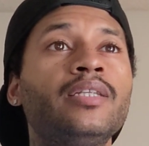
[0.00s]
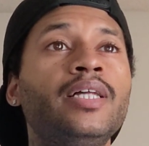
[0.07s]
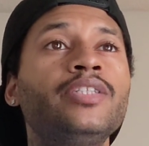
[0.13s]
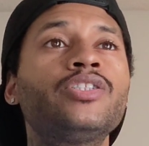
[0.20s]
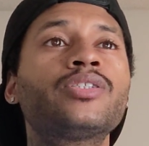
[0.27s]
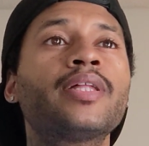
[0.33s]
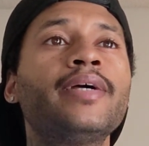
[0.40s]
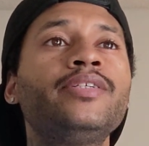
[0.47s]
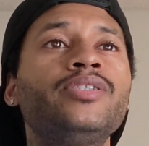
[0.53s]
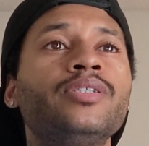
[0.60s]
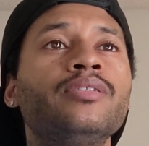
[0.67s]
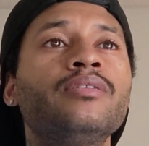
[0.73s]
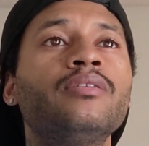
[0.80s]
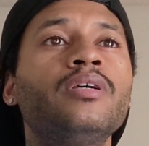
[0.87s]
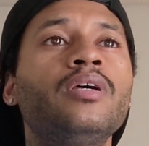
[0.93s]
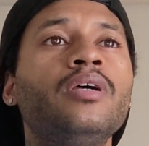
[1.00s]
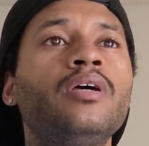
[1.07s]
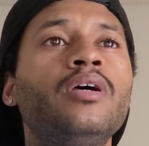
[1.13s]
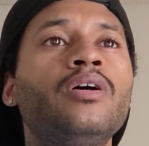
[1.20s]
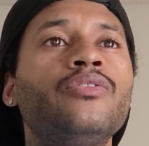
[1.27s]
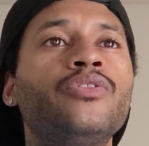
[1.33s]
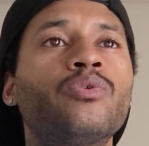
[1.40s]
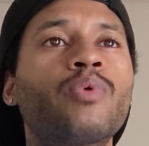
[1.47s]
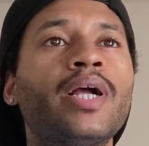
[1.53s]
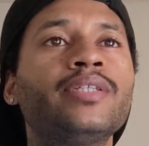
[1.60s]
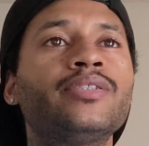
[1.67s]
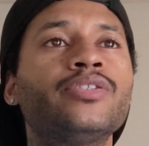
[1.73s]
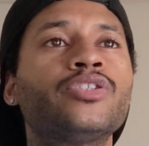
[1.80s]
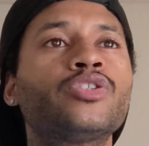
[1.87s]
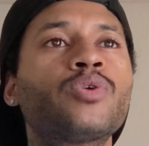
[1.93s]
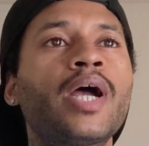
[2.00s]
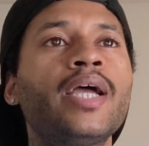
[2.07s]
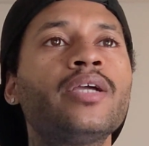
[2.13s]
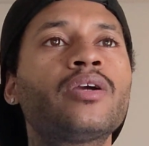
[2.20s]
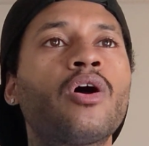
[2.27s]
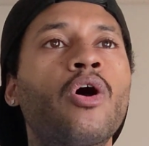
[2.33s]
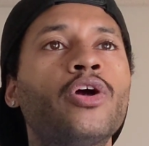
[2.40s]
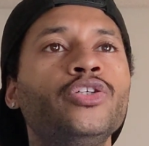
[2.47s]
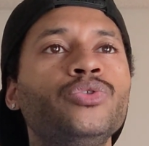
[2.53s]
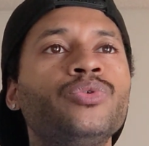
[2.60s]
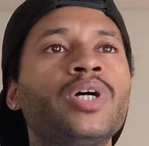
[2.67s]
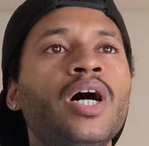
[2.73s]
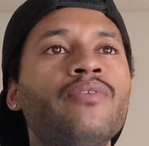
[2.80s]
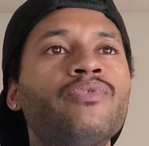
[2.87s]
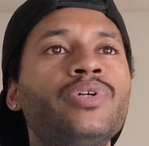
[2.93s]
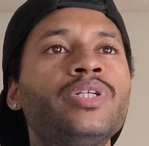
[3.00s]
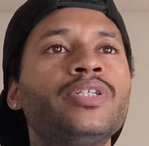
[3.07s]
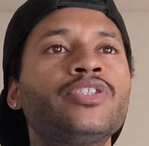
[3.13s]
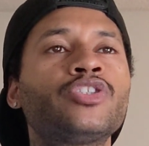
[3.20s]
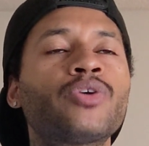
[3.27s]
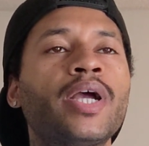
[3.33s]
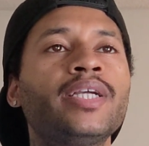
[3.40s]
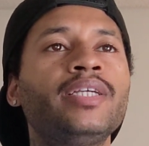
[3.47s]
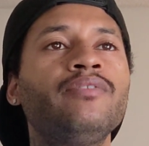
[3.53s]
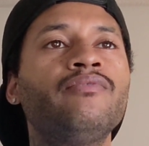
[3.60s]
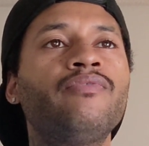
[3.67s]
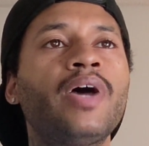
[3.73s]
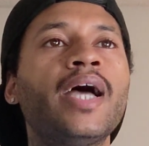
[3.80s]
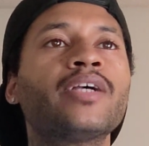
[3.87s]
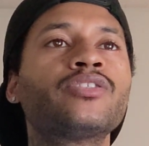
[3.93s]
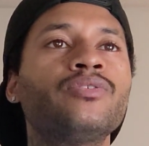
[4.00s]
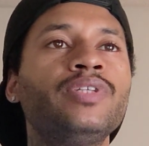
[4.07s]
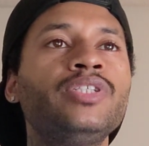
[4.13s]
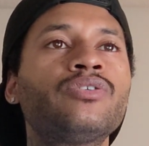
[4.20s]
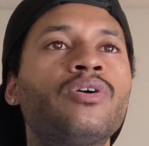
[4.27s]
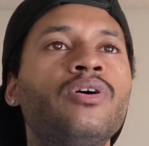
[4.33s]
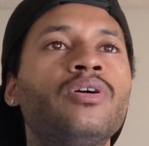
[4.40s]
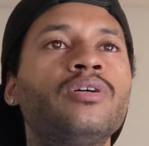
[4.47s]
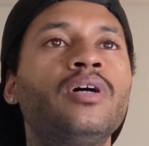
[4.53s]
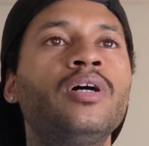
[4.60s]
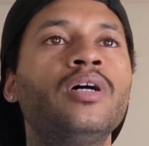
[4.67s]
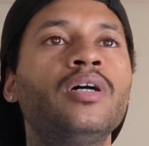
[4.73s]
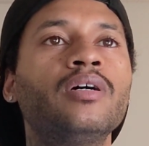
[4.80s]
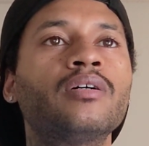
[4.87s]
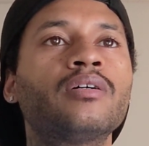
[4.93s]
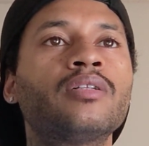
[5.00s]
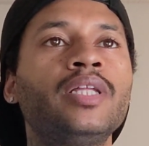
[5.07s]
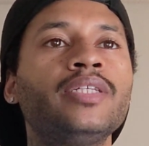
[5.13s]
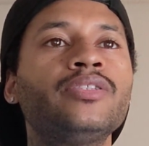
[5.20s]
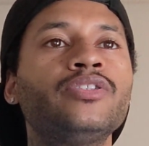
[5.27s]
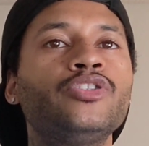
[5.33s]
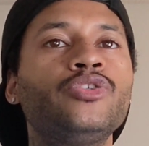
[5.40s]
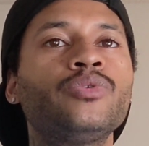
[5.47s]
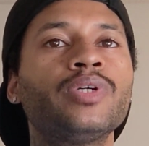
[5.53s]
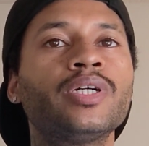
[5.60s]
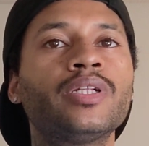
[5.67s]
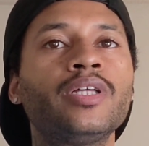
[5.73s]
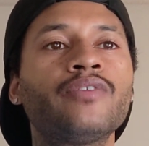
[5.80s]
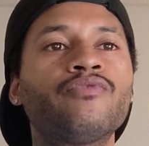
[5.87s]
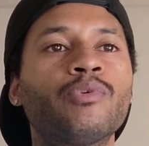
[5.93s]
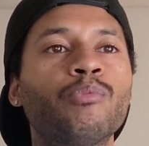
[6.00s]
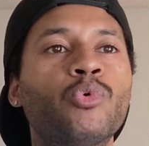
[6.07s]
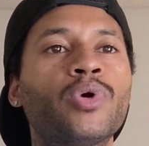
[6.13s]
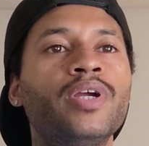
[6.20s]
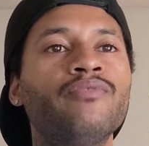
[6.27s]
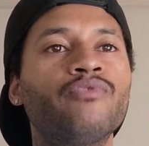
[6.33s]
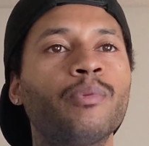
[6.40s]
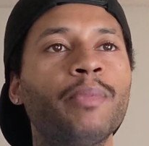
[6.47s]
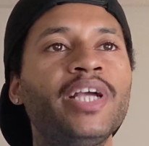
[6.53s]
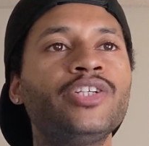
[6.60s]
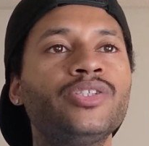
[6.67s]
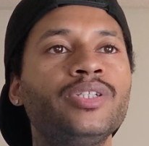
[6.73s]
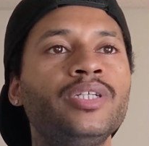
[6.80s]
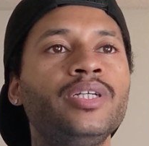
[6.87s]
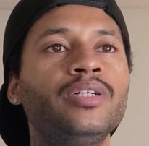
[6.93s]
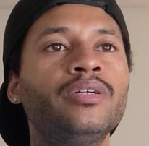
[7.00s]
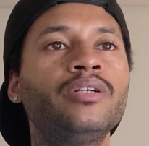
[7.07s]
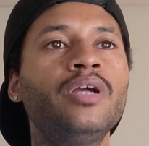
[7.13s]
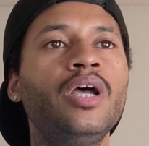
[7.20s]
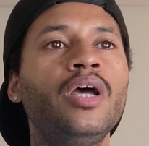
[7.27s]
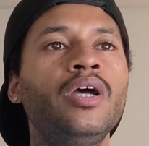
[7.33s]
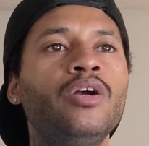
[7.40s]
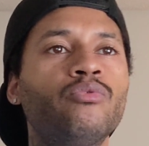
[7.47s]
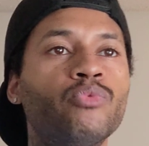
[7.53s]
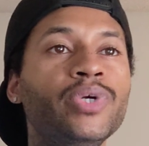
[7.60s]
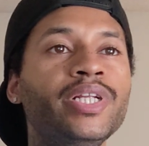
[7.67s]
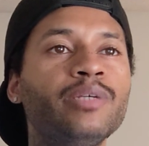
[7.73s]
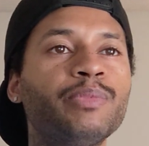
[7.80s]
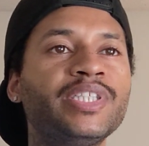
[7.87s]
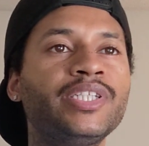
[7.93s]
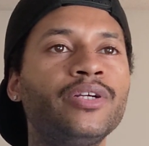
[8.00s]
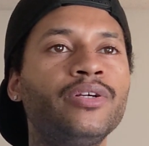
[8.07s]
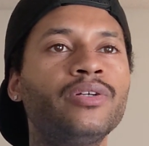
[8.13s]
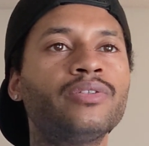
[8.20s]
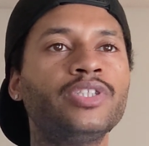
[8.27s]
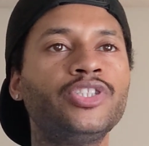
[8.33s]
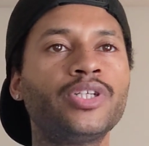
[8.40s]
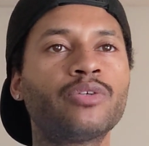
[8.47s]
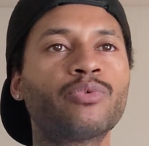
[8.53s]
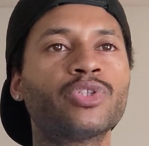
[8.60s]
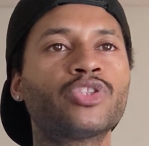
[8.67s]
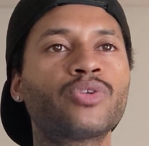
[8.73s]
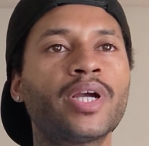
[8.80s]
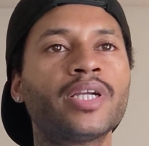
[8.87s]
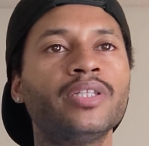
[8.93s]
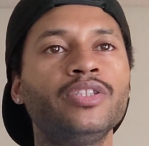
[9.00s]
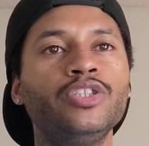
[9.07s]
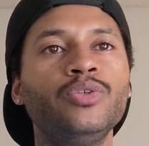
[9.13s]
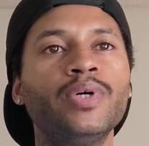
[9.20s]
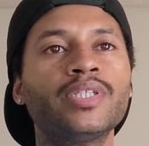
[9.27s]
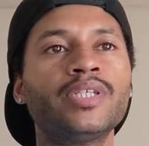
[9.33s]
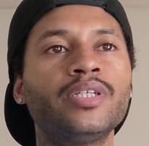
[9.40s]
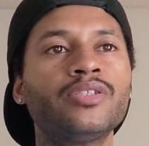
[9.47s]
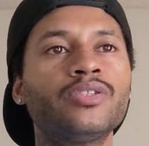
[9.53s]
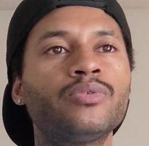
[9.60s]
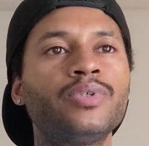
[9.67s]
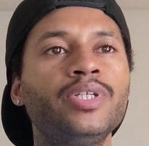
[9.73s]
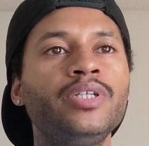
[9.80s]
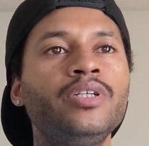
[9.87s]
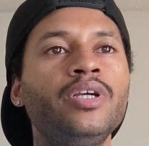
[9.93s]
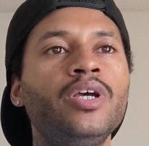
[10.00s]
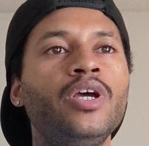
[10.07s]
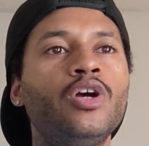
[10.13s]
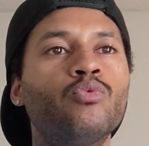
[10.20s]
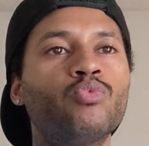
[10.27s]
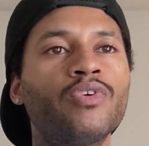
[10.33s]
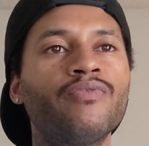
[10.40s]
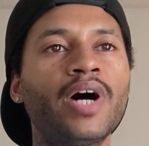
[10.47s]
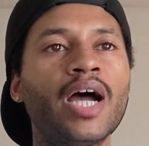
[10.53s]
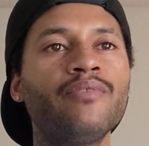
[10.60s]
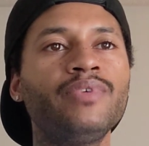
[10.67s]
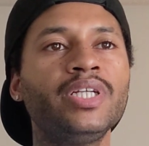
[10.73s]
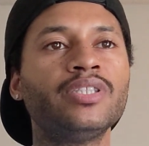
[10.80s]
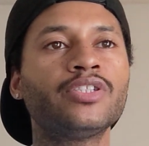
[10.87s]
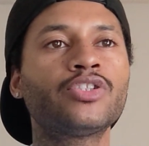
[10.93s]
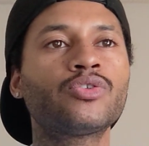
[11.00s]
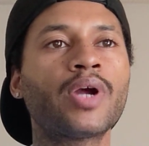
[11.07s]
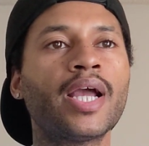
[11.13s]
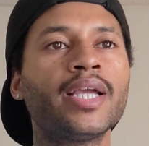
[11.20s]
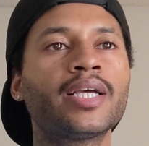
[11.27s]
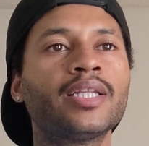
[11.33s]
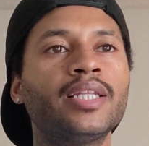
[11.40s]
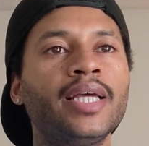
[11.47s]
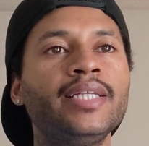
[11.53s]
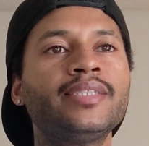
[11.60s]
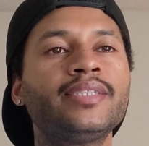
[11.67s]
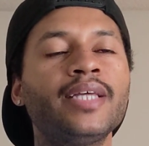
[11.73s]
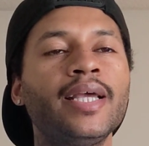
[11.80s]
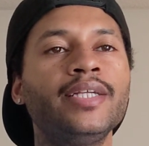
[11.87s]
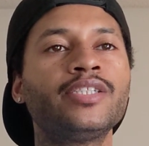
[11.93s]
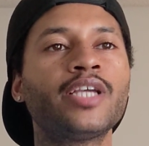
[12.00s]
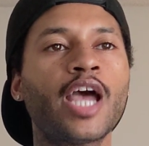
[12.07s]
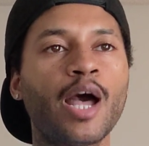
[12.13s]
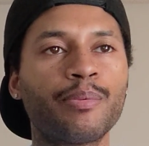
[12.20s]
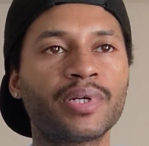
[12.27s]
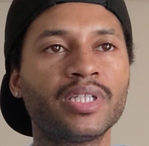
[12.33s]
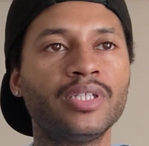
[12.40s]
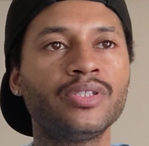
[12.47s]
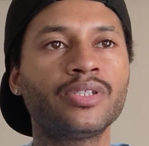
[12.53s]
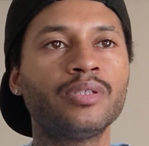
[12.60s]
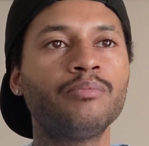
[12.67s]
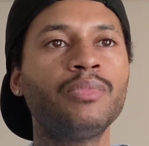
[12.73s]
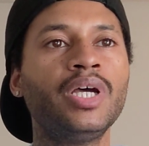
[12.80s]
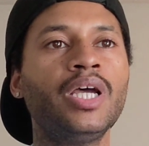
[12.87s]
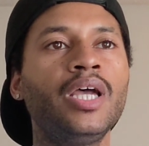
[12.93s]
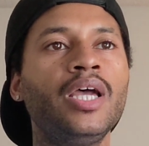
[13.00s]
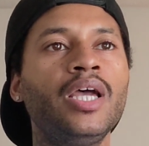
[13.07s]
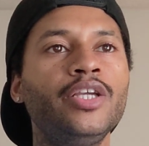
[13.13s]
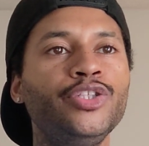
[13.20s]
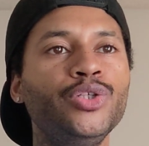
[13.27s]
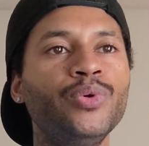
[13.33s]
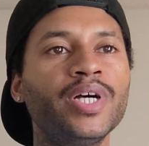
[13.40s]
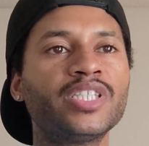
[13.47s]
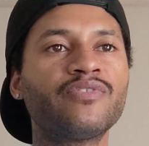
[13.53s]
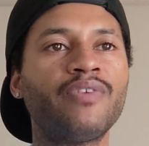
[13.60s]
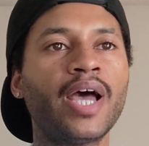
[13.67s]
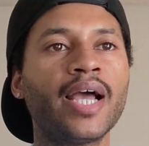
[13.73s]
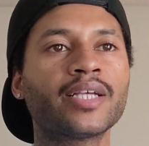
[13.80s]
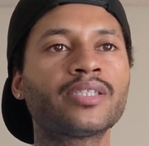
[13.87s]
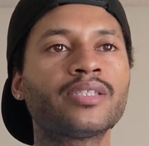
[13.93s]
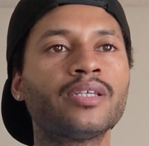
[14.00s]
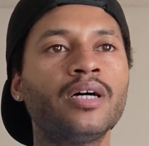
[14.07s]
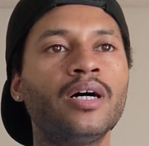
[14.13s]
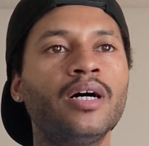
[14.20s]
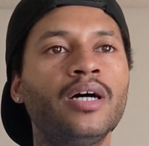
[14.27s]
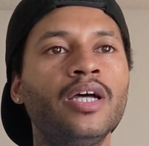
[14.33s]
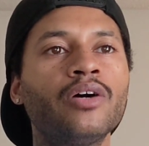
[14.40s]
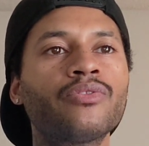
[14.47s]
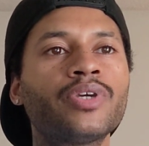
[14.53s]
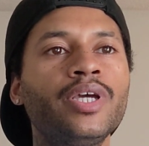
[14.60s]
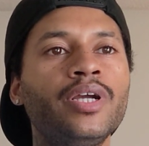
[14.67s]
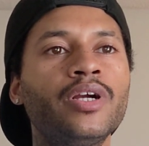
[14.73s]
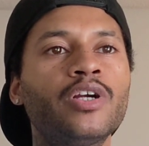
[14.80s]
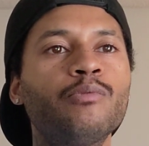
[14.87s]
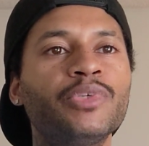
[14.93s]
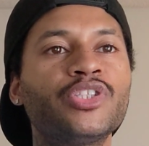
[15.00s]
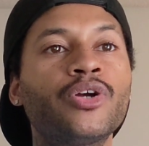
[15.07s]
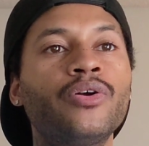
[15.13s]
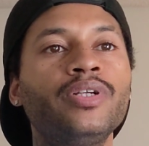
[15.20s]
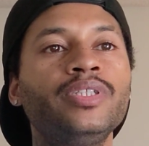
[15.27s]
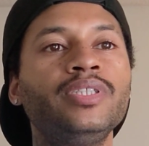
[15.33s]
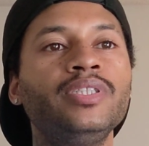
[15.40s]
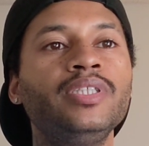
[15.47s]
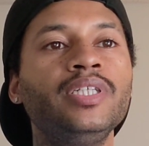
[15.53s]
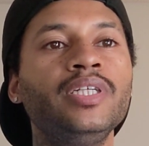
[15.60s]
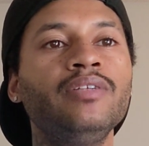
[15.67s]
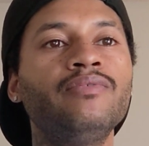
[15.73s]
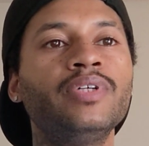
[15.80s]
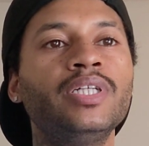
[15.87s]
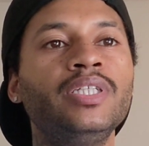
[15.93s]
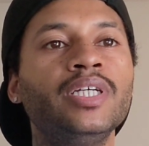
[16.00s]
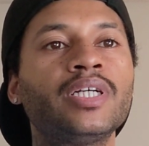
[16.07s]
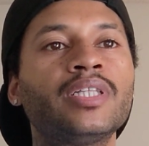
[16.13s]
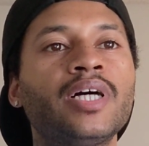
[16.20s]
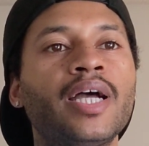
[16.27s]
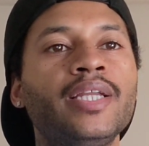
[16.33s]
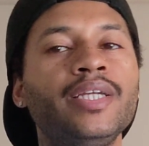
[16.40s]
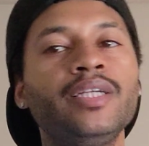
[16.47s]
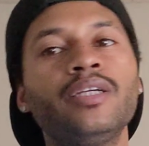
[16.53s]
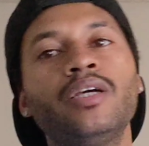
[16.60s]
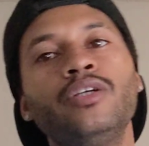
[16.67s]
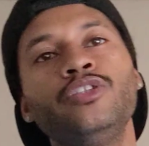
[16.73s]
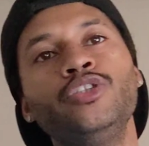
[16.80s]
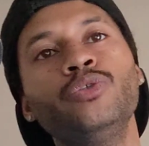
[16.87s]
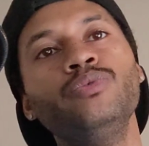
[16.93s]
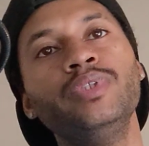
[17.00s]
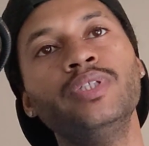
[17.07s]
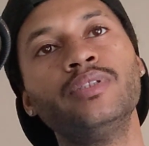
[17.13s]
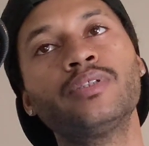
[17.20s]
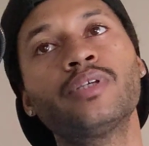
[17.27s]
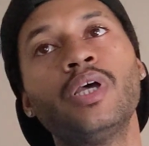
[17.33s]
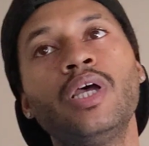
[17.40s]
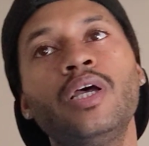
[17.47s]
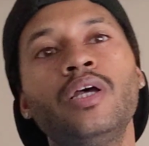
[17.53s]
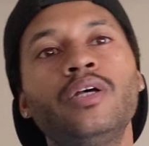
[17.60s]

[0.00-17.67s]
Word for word: Legislation, the right to strike, are you covered, striking facts. So these are all uh, links that you can click for more information here. Reading material, the general strike in the U.S. history, reviving the strike, late stage capitalism, U.S. facts, uh, healthcare, maternity leave, declining unions.